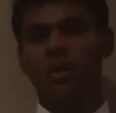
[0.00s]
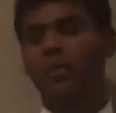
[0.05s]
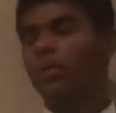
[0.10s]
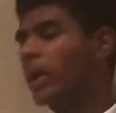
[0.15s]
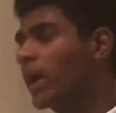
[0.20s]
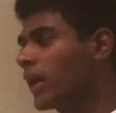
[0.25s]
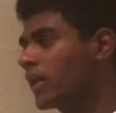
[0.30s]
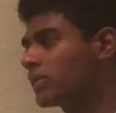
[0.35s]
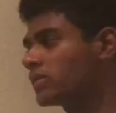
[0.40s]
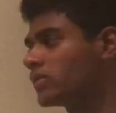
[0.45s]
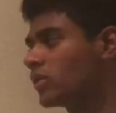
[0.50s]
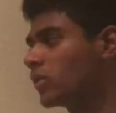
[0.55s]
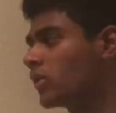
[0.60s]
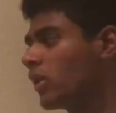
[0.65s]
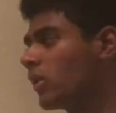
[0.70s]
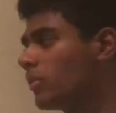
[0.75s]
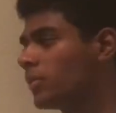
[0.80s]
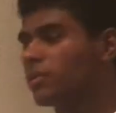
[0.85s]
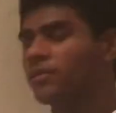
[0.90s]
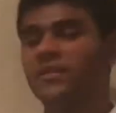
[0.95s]
Okay, so a
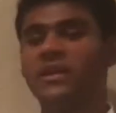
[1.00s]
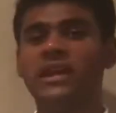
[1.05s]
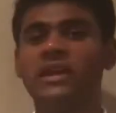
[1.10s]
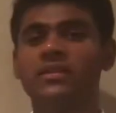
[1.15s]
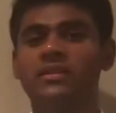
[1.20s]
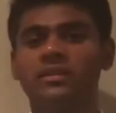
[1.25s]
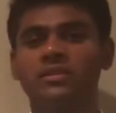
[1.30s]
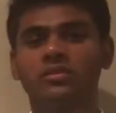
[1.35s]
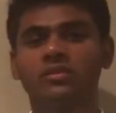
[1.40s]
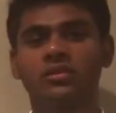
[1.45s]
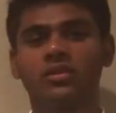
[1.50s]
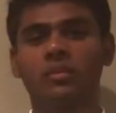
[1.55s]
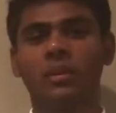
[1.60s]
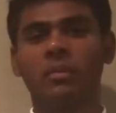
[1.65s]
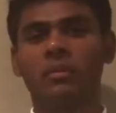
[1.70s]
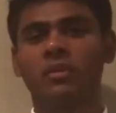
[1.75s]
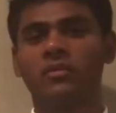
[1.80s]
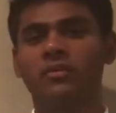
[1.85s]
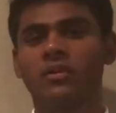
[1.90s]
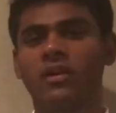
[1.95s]
couple of key things to
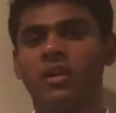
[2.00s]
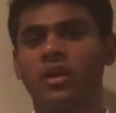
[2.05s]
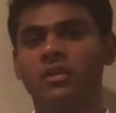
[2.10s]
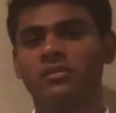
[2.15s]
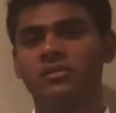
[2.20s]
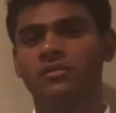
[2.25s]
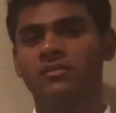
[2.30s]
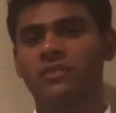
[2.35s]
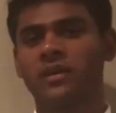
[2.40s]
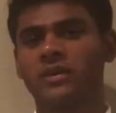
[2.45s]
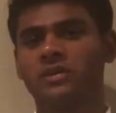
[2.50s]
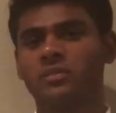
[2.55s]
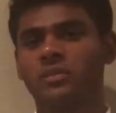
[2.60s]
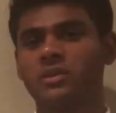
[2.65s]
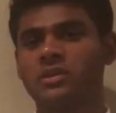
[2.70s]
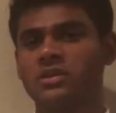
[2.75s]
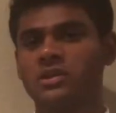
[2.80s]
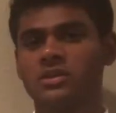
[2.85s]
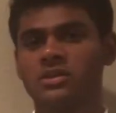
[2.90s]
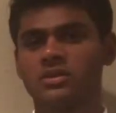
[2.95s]
remember for cause and effect
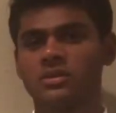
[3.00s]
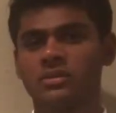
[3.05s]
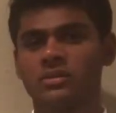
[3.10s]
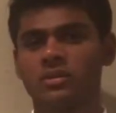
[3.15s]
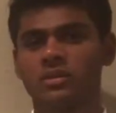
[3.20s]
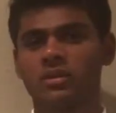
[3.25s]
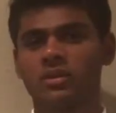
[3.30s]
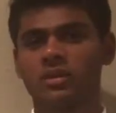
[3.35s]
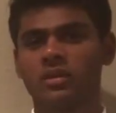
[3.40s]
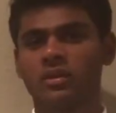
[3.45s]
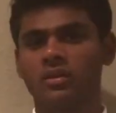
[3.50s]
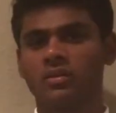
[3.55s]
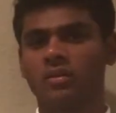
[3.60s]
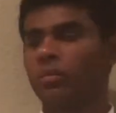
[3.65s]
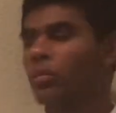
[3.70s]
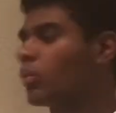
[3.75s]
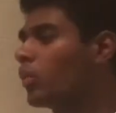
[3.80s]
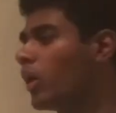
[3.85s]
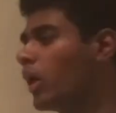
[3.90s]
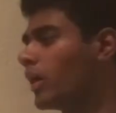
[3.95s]
speeches.
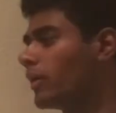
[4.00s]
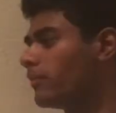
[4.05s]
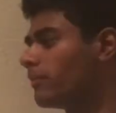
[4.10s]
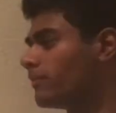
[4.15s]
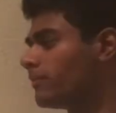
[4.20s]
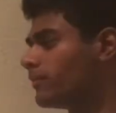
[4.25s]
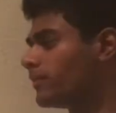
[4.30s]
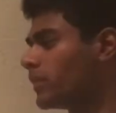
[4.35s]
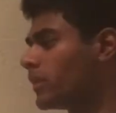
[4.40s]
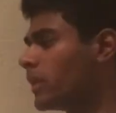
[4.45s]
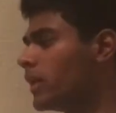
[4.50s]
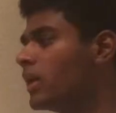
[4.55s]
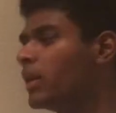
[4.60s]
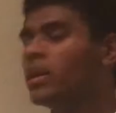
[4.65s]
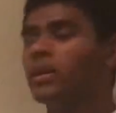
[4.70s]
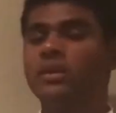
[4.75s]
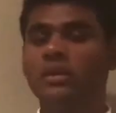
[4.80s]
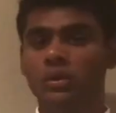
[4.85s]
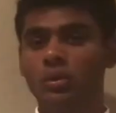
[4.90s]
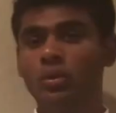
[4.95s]
Number one,
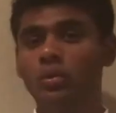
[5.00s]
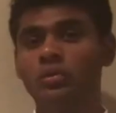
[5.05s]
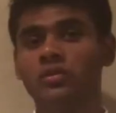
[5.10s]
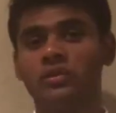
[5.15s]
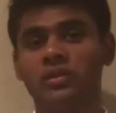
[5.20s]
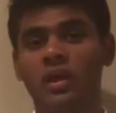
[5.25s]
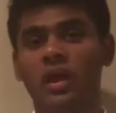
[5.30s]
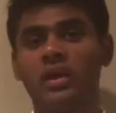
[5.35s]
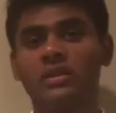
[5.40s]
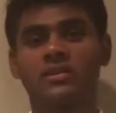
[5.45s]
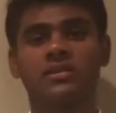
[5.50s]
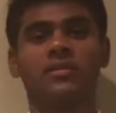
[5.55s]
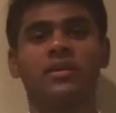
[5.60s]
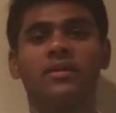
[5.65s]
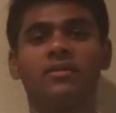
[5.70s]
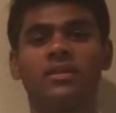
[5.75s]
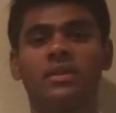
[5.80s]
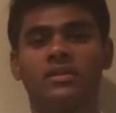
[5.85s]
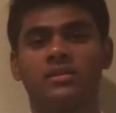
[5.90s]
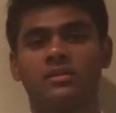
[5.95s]
use lots of
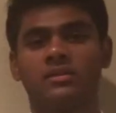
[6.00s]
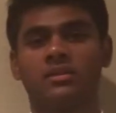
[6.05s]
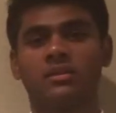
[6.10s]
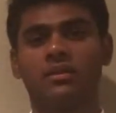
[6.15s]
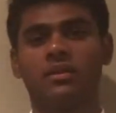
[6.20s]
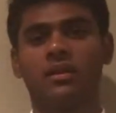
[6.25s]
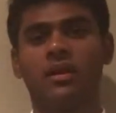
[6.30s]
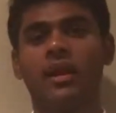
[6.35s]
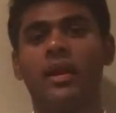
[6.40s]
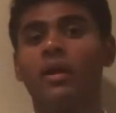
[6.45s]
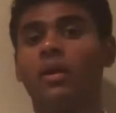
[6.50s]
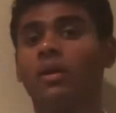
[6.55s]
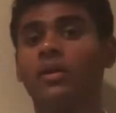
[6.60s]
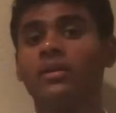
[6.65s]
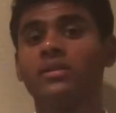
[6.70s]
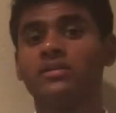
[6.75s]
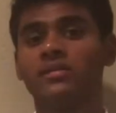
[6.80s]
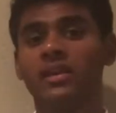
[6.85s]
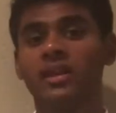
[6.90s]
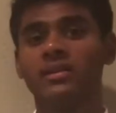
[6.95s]
evidence. I
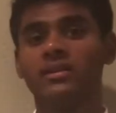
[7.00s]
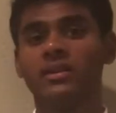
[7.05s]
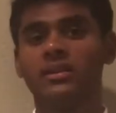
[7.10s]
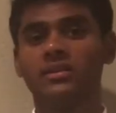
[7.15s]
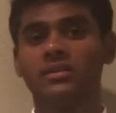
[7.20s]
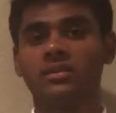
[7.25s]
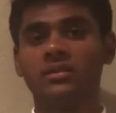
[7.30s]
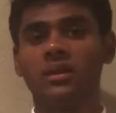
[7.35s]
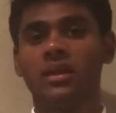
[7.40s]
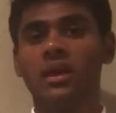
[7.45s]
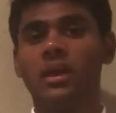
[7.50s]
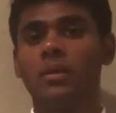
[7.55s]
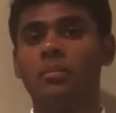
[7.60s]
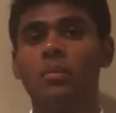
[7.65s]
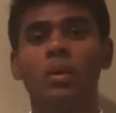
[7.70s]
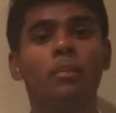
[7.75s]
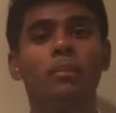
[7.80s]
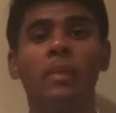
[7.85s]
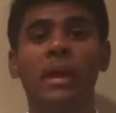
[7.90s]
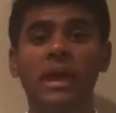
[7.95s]
already said this,
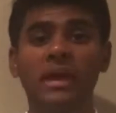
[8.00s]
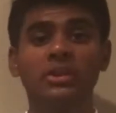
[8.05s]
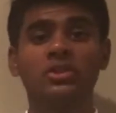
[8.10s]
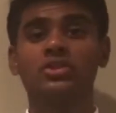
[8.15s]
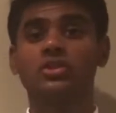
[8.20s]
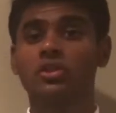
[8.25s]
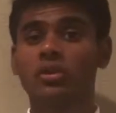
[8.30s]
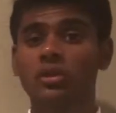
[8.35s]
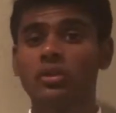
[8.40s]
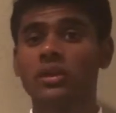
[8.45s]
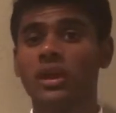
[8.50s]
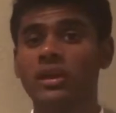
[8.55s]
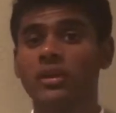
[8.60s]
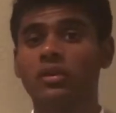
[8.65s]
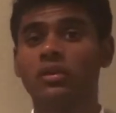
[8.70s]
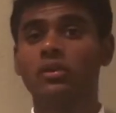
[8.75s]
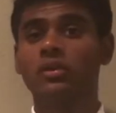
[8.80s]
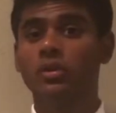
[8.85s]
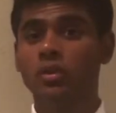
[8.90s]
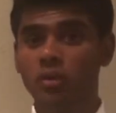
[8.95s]
but make sure that
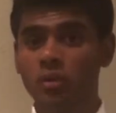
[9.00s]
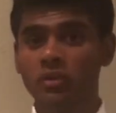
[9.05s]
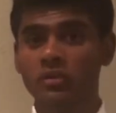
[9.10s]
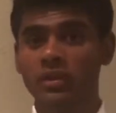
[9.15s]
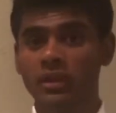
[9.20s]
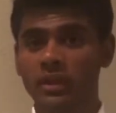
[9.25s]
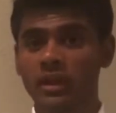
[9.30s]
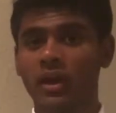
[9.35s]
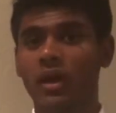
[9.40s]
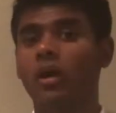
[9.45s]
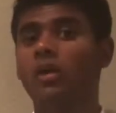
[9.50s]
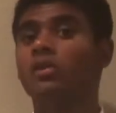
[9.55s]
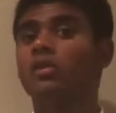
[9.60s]
you're using a